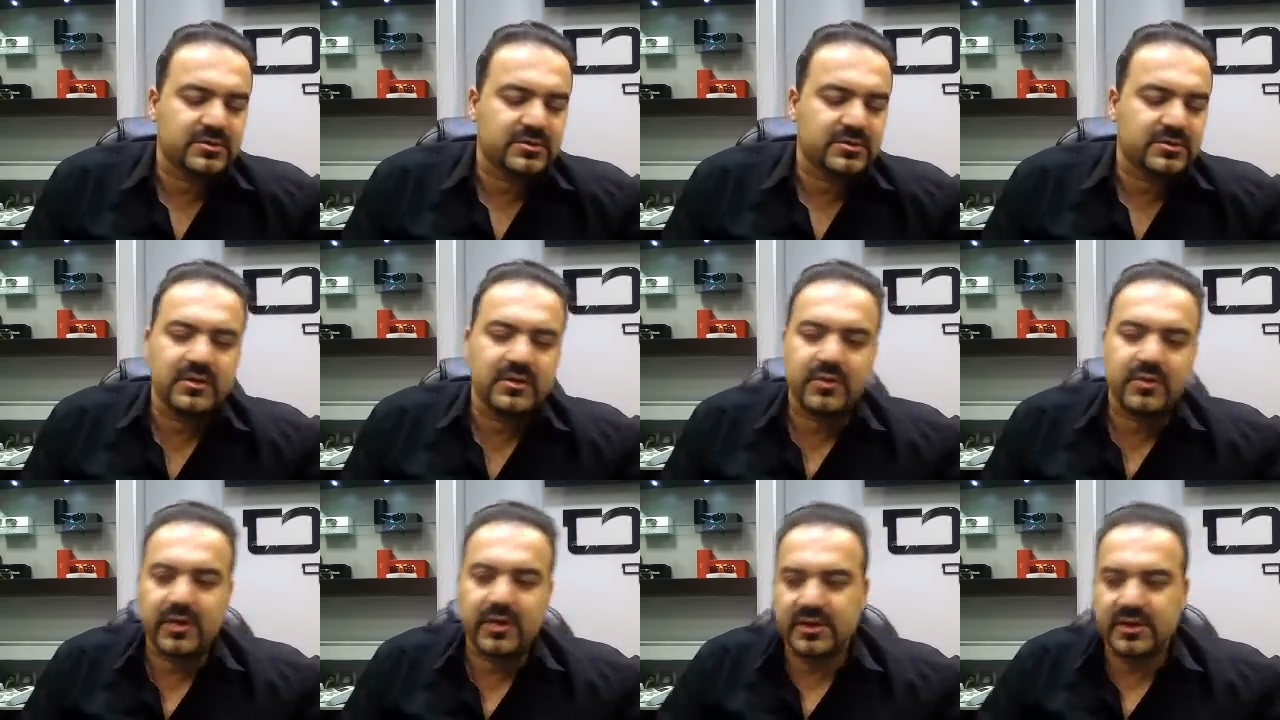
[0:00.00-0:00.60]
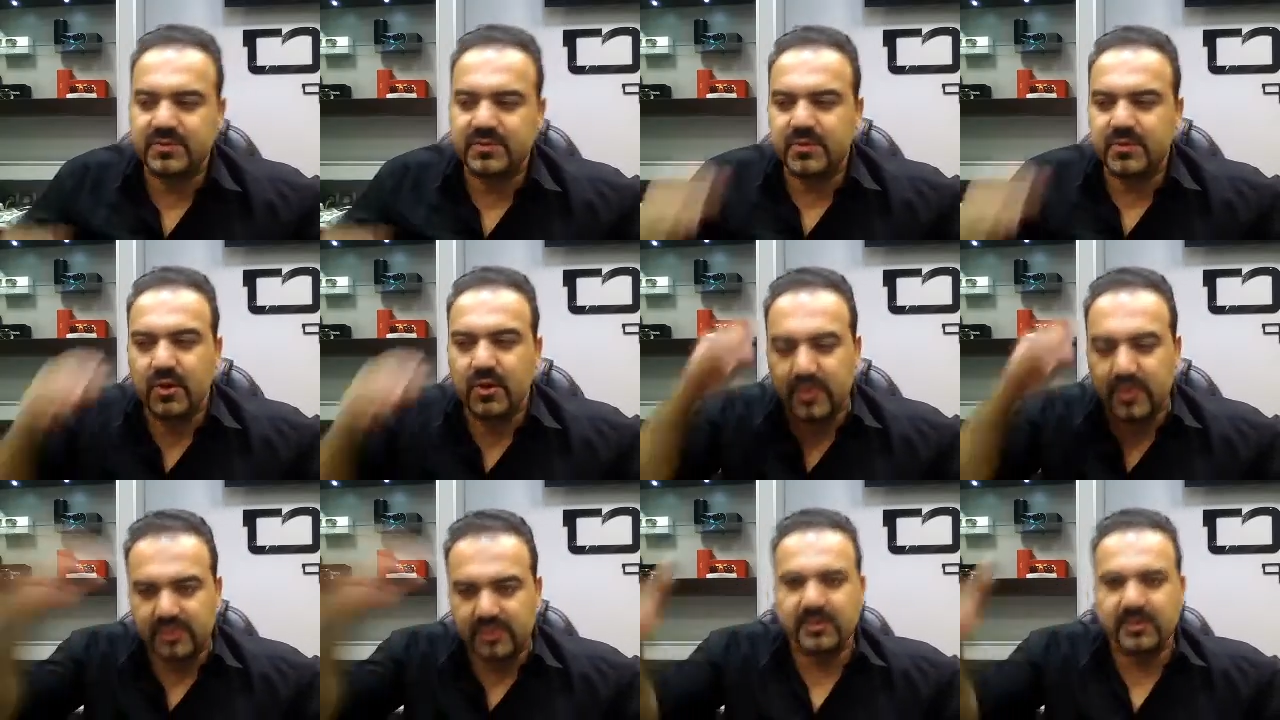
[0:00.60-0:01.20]
they were
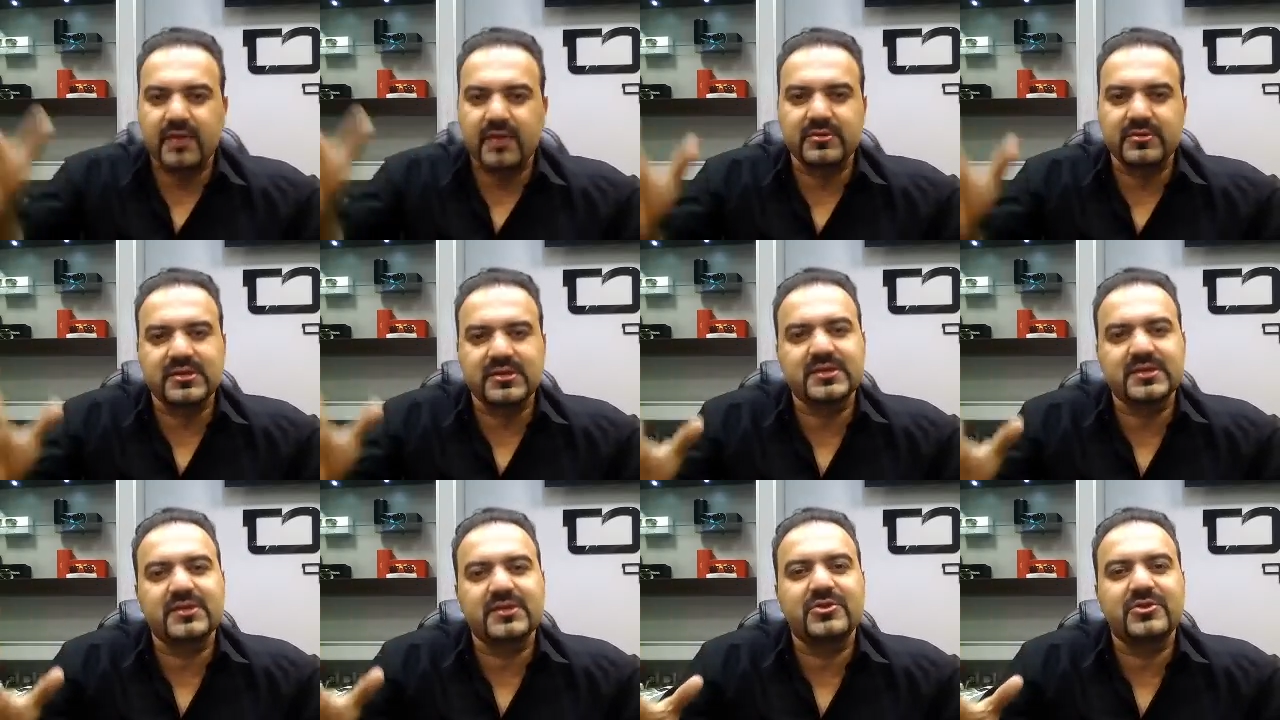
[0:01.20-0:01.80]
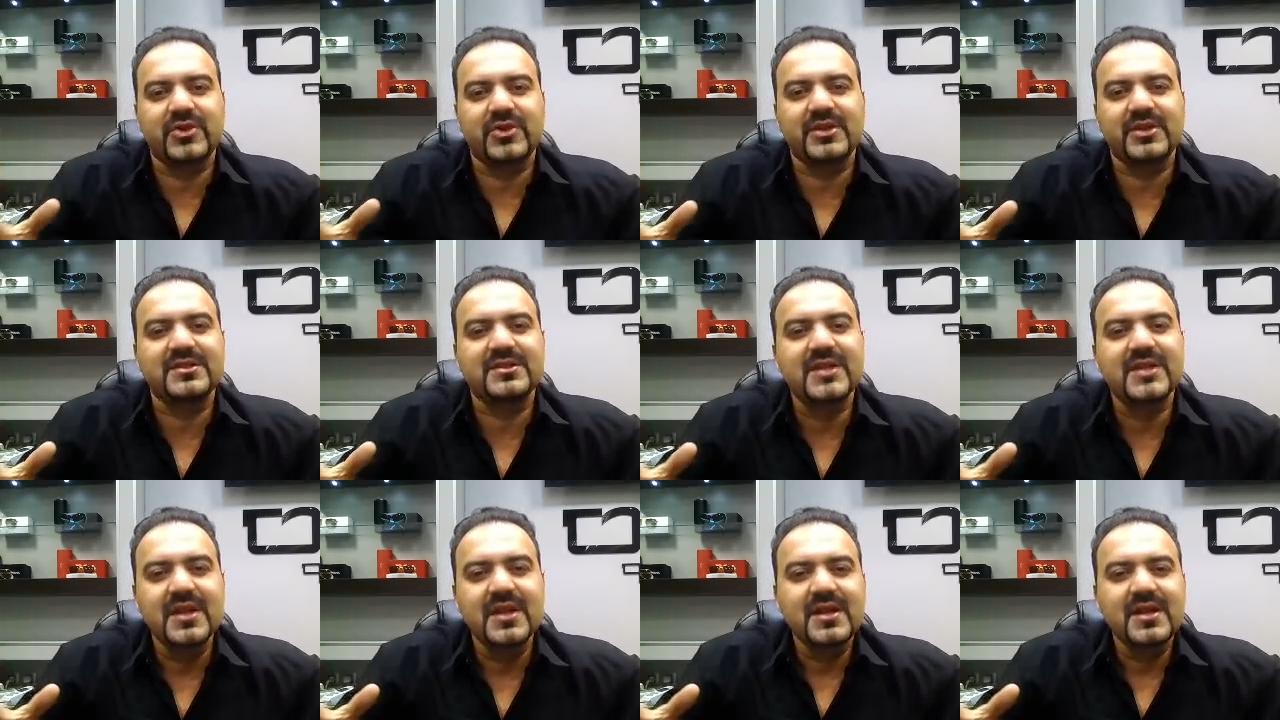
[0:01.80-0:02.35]
exploding when I was listening to his